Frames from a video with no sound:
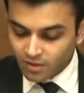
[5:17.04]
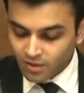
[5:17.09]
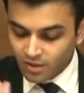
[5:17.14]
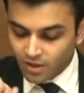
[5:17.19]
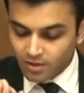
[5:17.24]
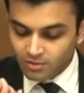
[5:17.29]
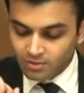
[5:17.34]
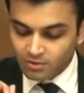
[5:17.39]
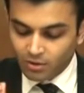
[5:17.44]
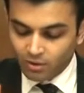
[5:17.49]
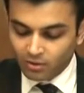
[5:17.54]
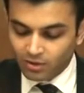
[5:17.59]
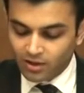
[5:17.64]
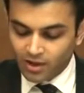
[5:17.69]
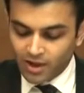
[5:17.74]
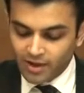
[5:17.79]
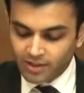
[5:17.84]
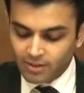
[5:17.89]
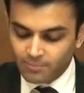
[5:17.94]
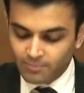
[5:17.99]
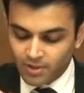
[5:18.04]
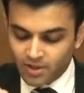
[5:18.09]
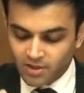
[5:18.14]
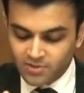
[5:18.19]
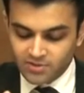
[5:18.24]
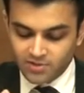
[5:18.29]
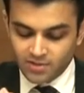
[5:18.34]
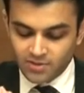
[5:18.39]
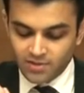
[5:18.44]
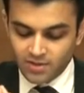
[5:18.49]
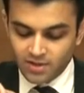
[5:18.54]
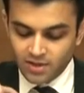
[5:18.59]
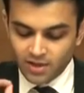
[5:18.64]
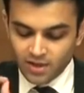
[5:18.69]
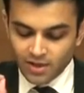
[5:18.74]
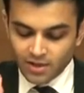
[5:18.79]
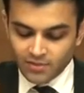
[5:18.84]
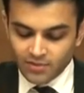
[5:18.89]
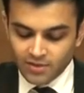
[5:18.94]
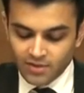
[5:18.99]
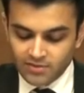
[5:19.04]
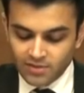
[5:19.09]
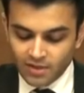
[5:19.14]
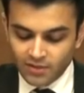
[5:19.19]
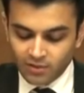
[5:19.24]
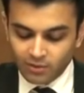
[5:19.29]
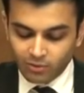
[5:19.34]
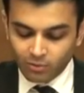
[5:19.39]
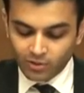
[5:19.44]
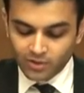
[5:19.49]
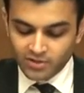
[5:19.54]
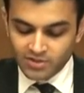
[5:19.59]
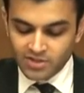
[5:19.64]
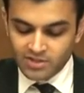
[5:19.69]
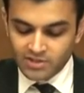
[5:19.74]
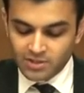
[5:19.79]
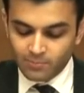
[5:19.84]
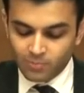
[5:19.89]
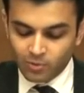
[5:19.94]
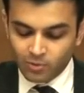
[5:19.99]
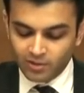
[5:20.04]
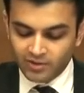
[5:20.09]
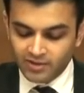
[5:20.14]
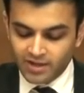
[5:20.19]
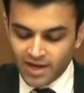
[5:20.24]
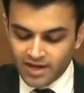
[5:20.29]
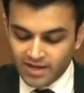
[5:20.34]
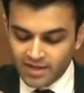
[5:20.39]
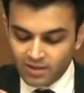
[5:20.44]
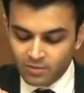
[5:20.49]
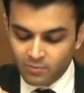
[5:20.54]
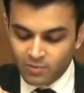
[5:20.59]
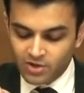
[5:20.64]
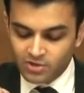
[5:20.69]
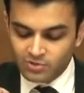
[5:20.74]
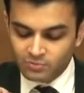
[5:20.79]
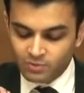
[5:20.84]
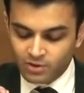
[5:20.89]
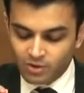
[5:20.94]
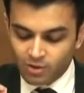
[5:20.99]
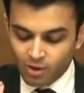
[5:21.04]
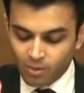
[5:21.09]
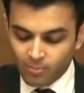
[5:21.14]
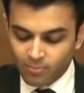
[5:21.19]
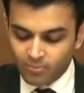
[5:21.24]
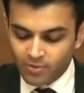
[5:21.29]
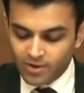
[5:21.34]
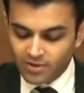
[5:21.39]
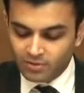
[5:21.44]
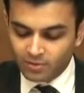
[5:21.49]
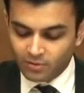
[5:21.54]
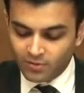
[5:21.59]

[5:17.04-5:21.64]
God like a person. These are the qualities upon gaining which we operate